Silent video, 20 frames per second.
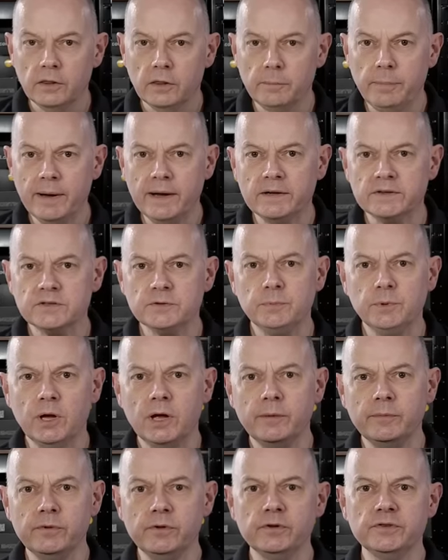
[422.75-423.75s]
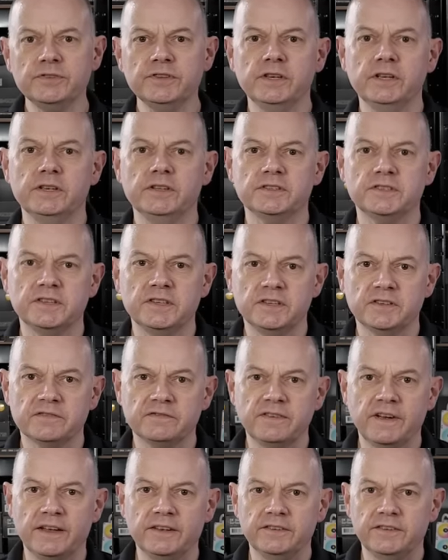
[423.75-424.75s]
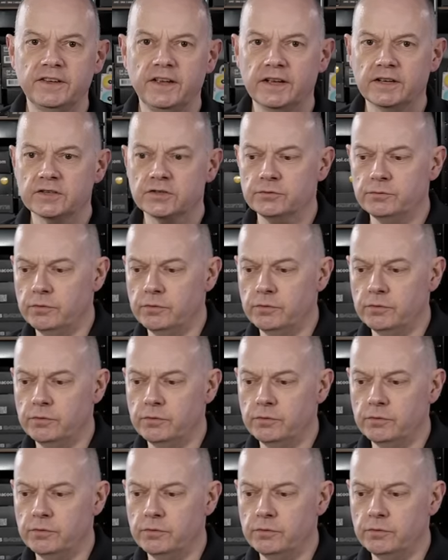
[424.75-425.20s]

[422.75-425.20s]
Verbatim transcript: The power supply I'm using is this Phanteks